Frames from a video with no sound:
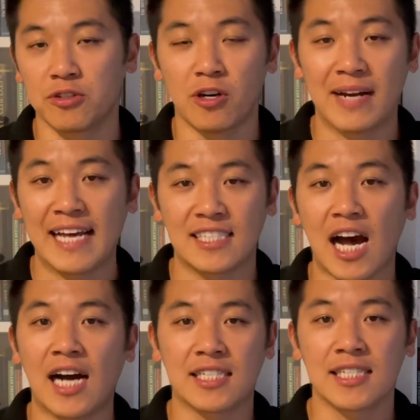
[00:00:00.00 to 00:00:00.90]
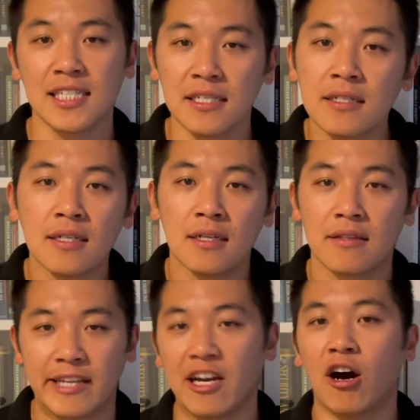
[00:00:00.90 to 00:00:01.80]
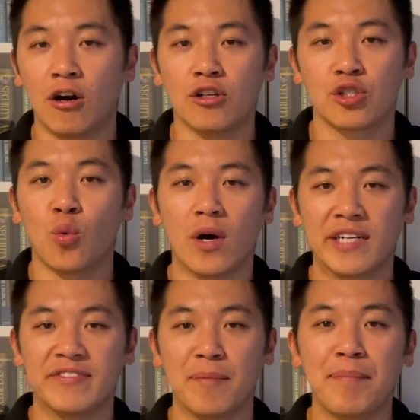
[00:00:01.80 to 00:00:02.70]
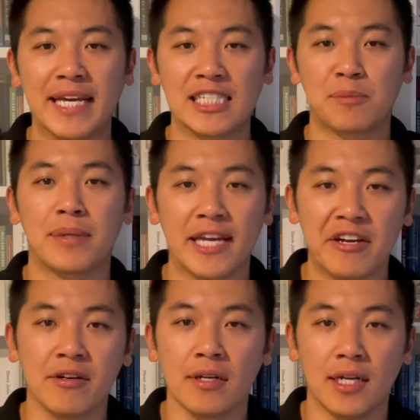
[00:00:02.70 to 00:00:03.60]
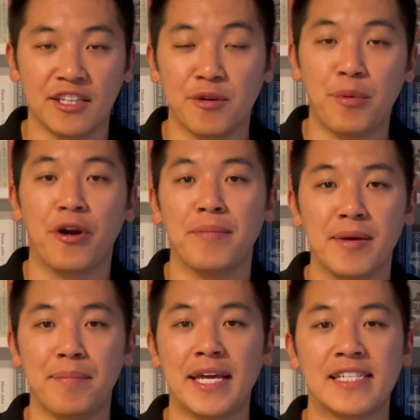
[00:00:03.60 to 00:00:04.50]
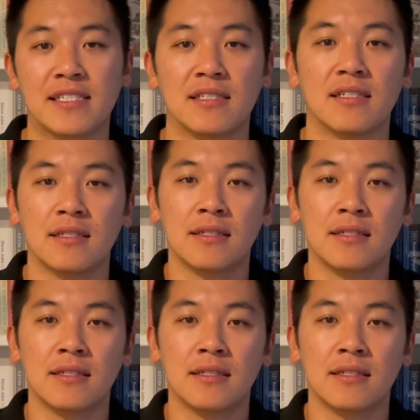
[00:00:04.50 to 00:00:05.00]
known as oxy they are also one of the biggest player in the permian basin